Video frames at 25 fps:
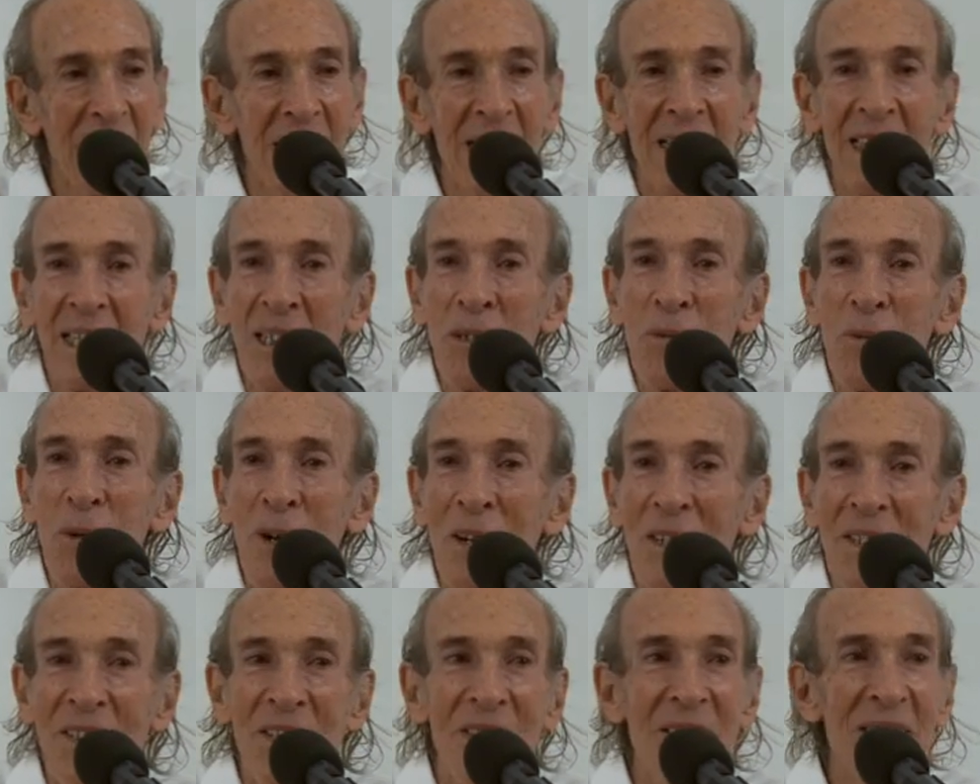It
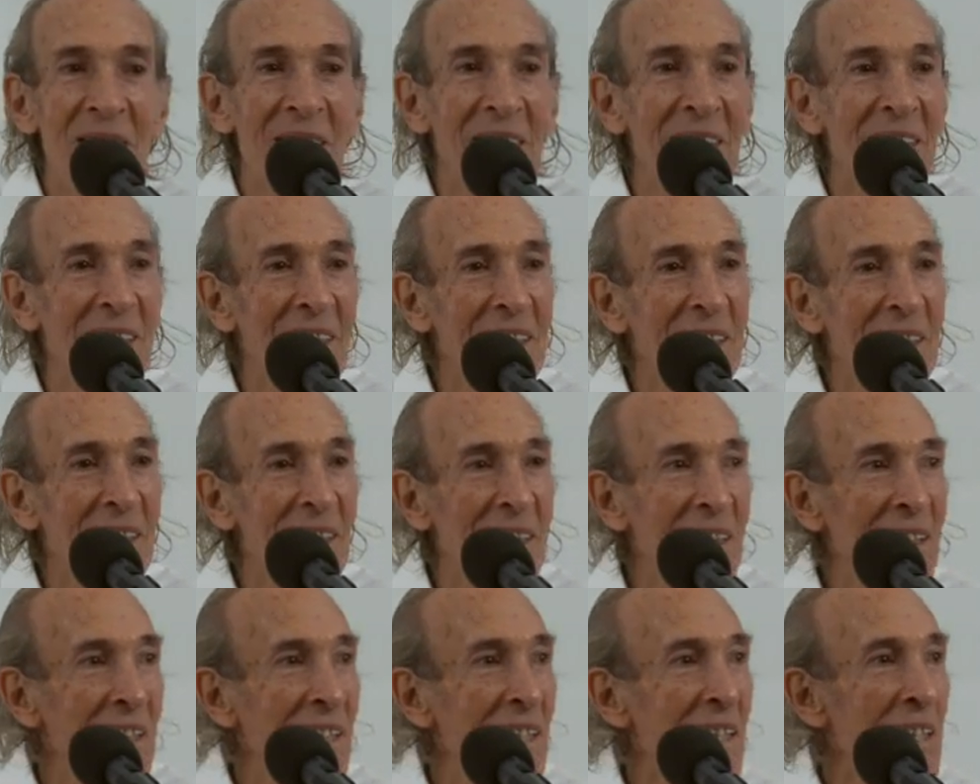was,
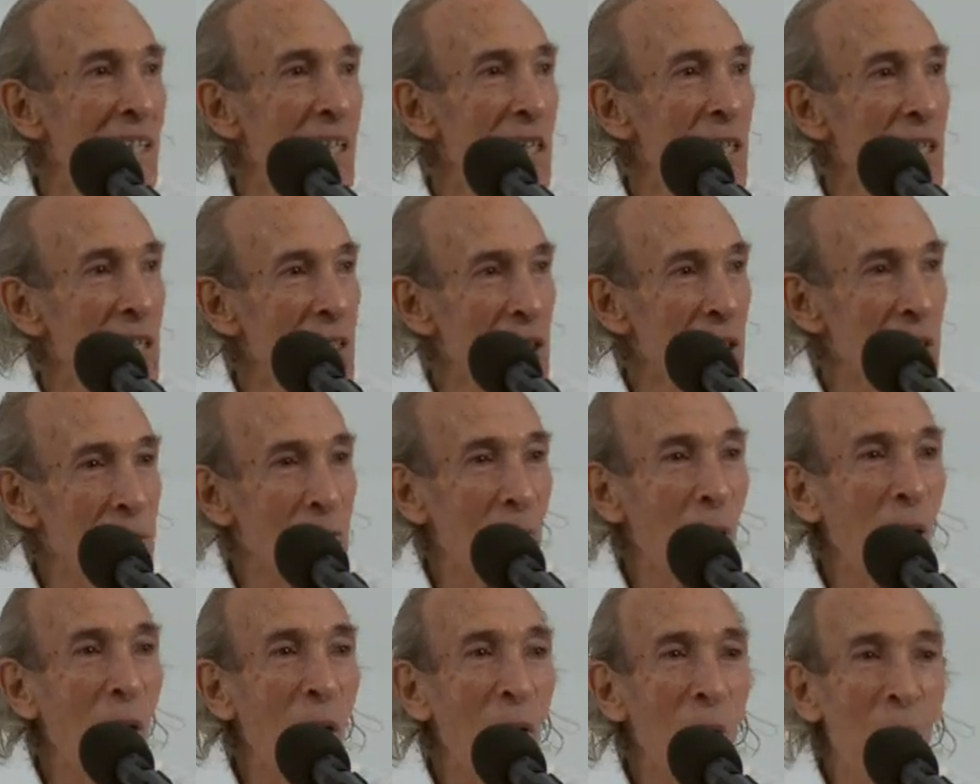
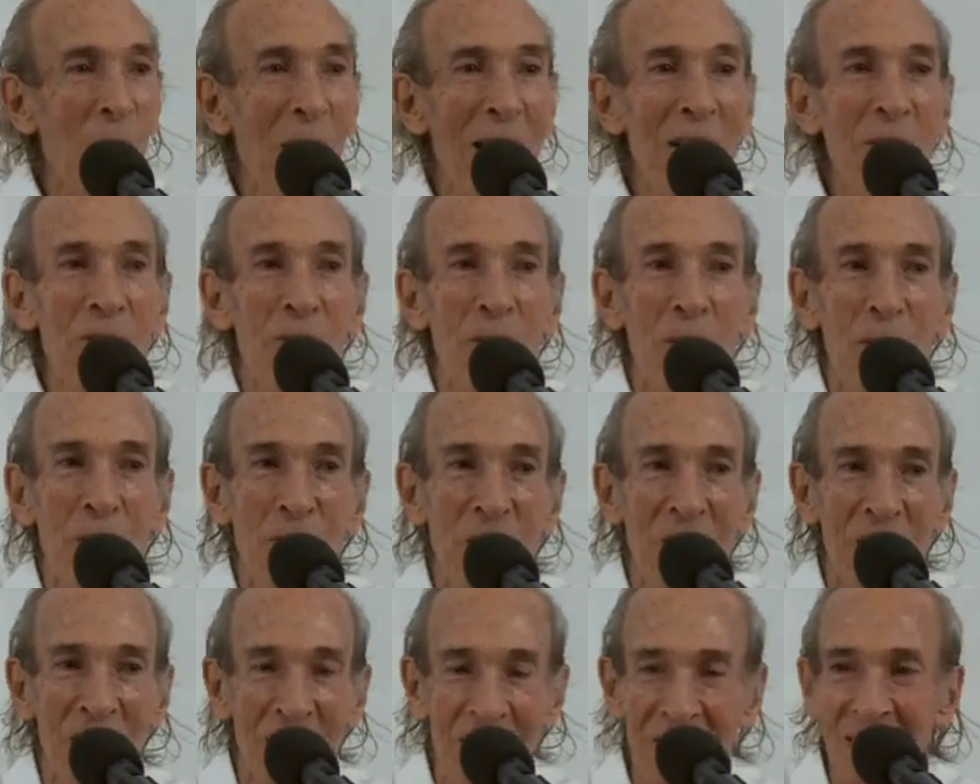small white
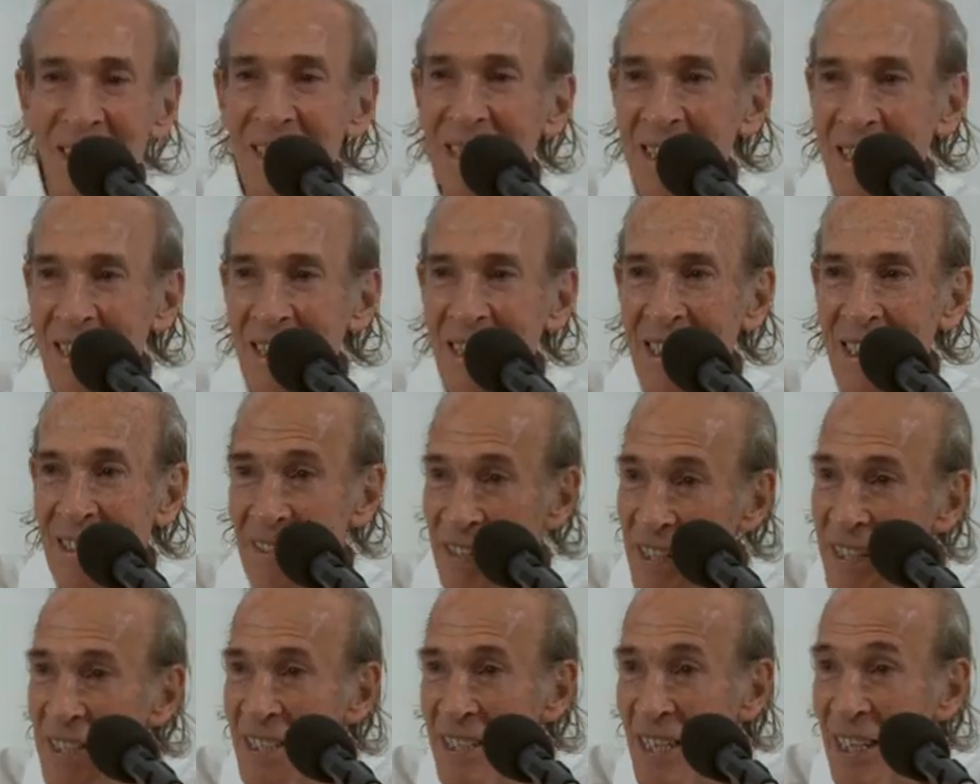roses.
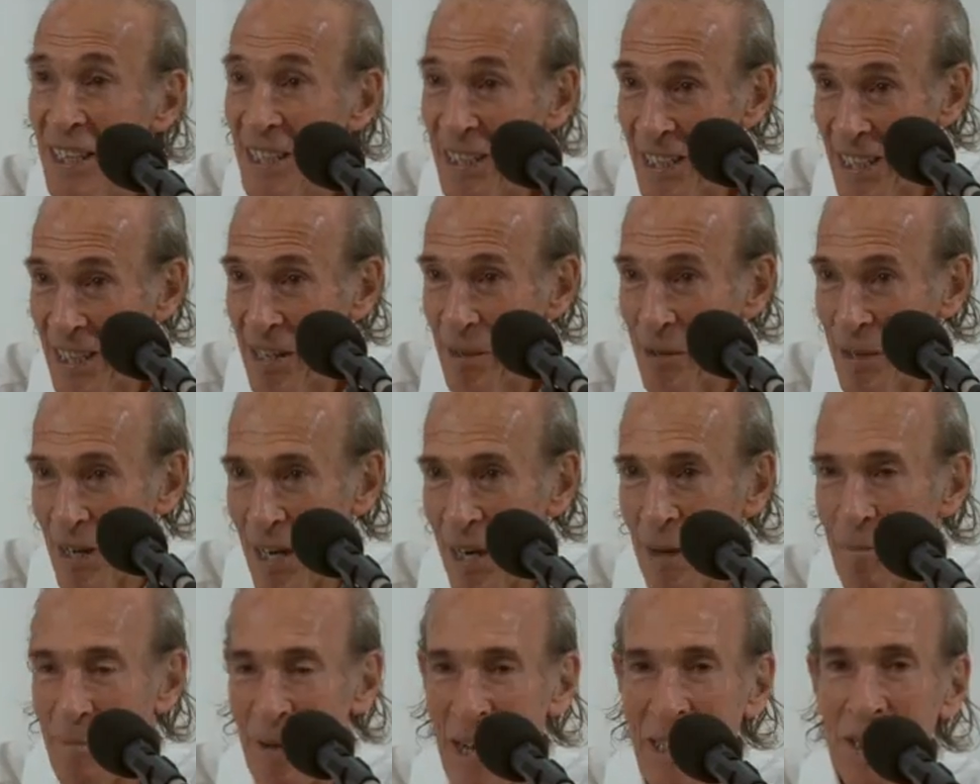These
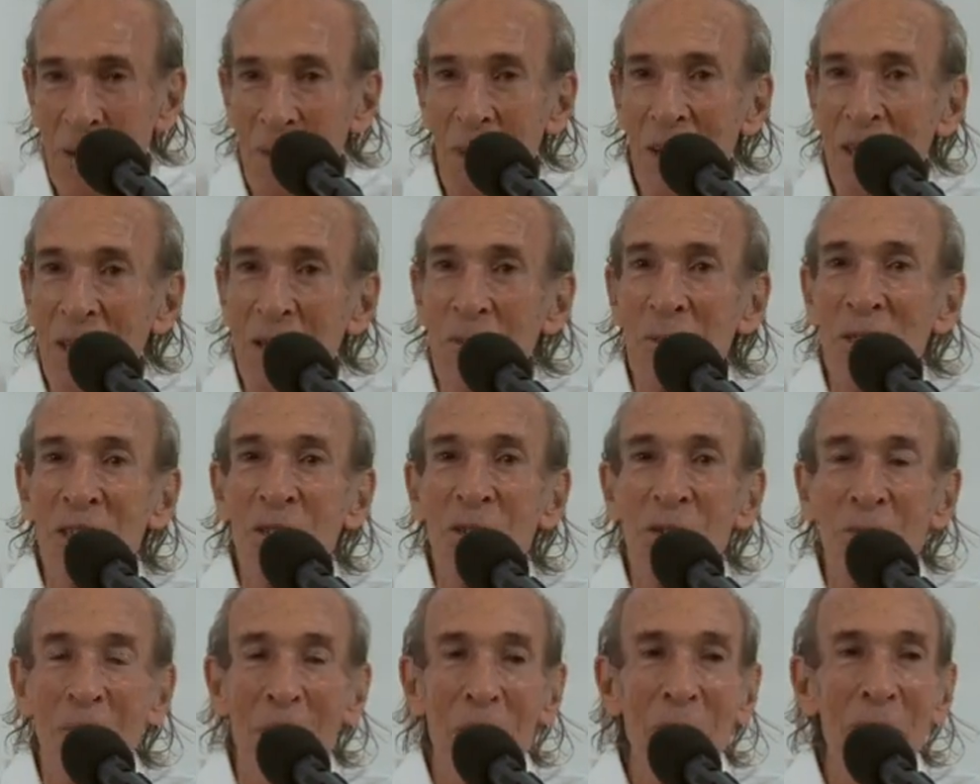are, by the way, you
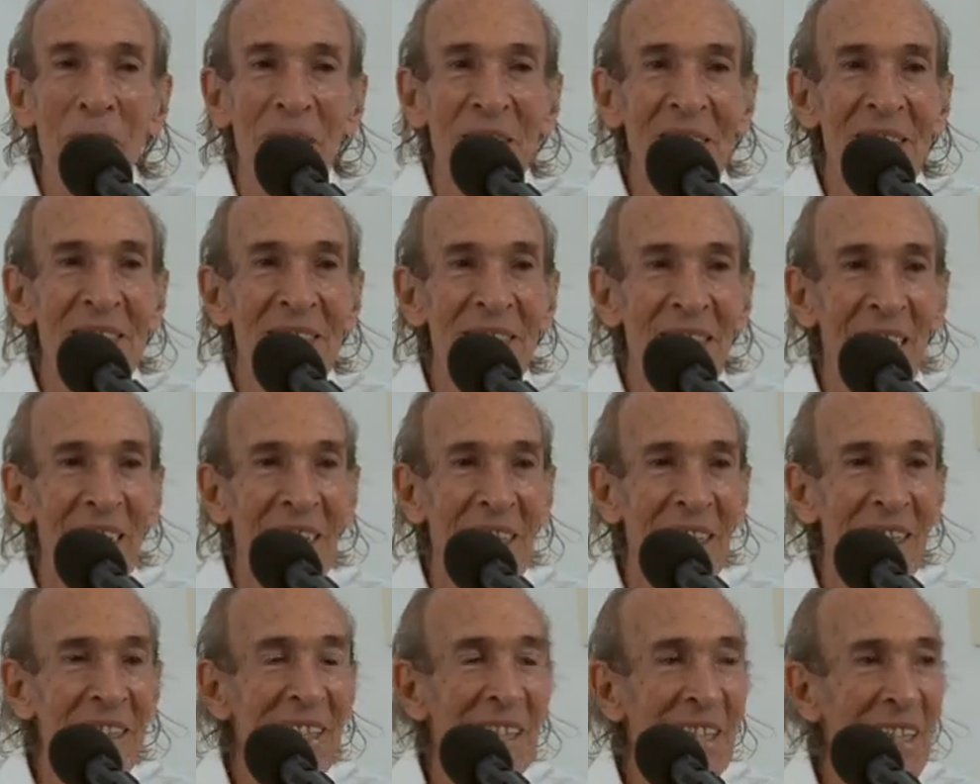must remember, these
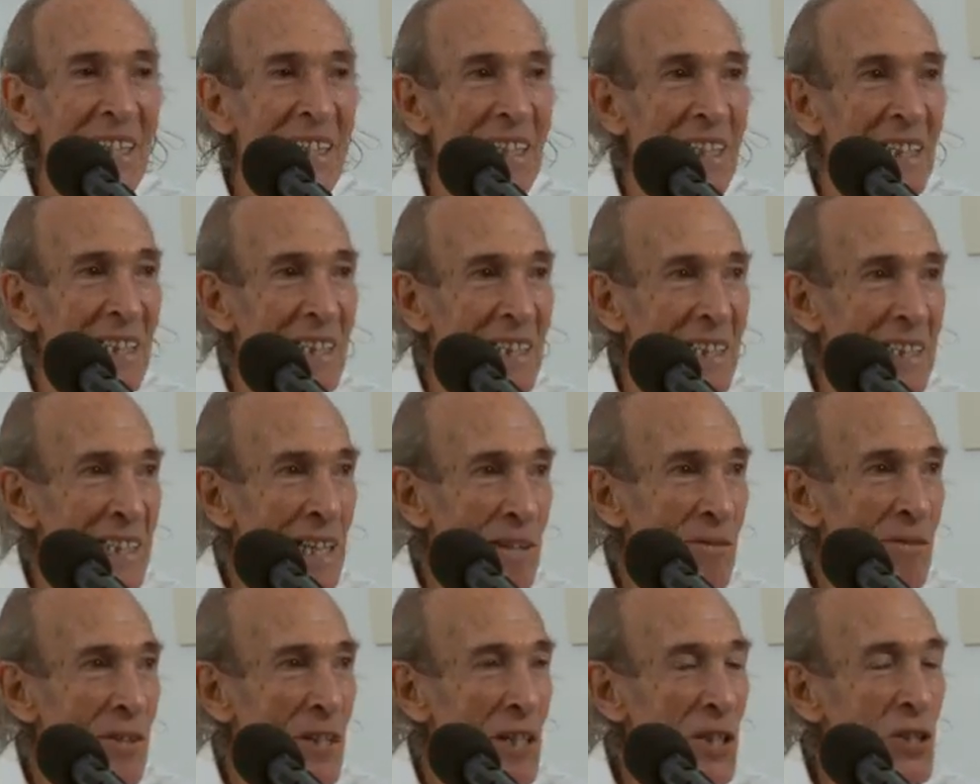are
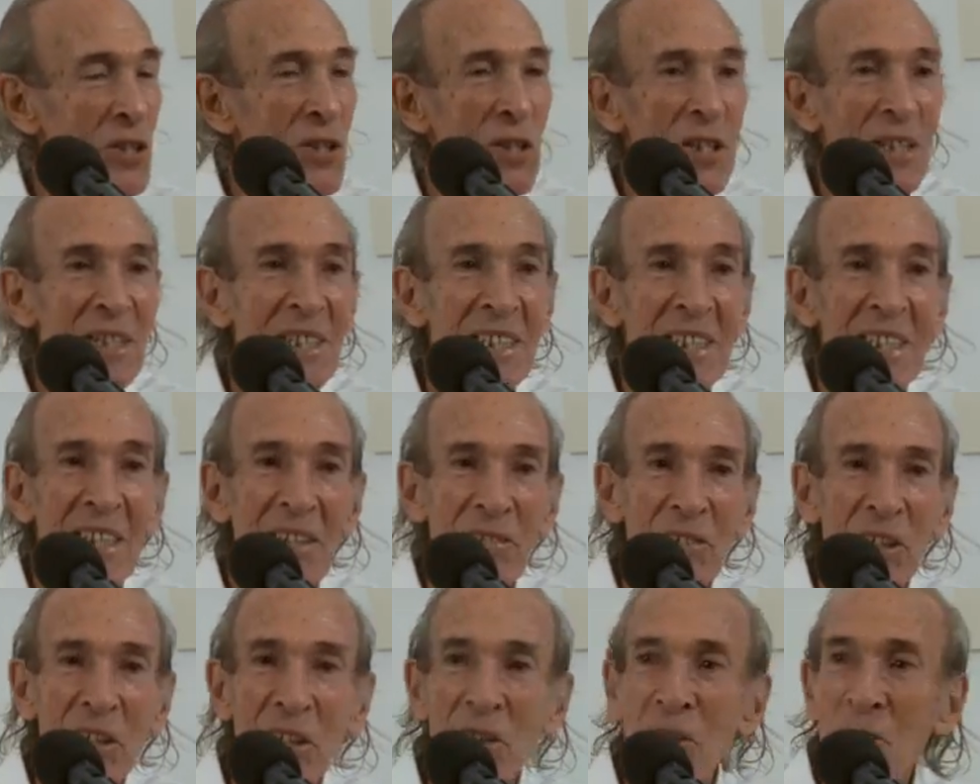definitions
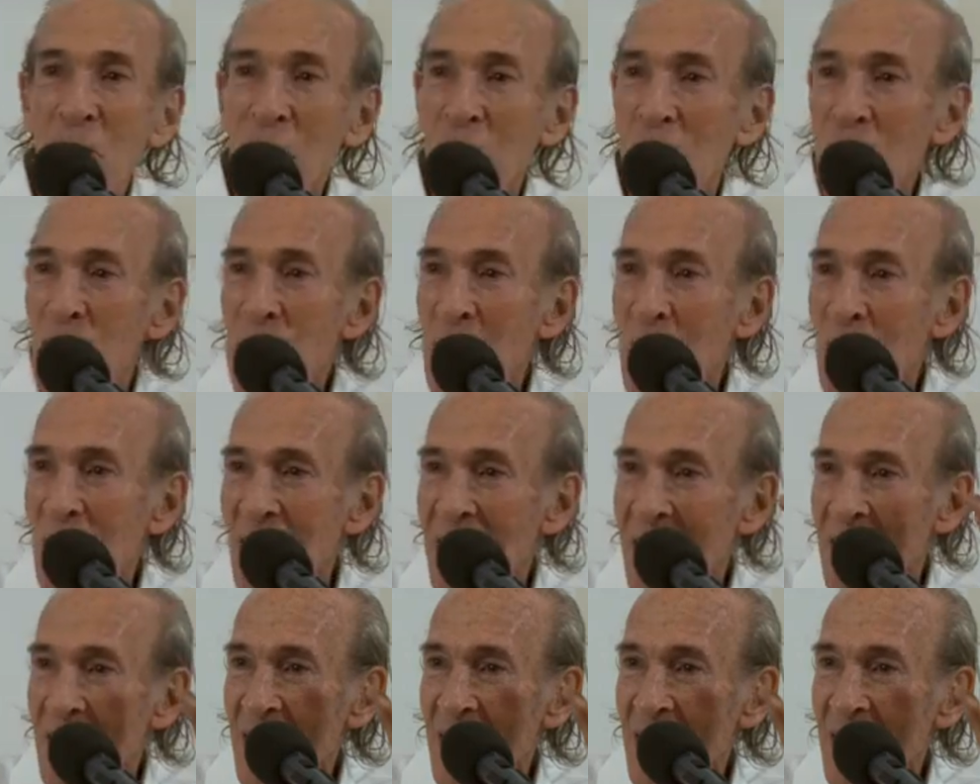given to